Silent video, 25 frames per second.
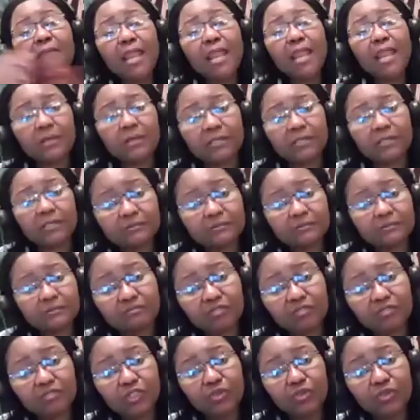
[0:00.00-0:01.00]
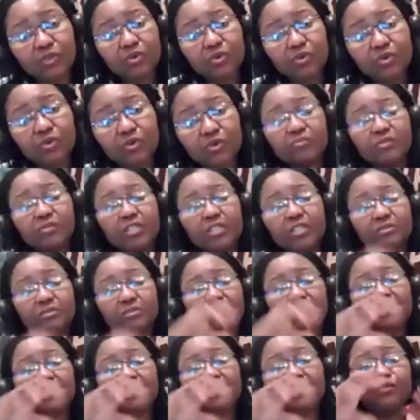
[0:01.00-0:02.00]
melon,
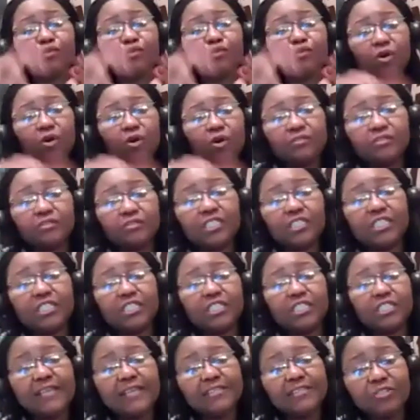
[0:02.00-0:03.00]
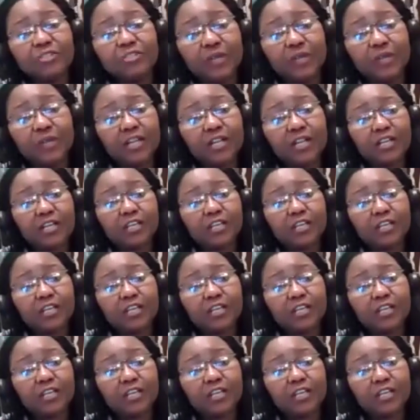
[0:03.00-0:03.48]
the red one in Nigeria,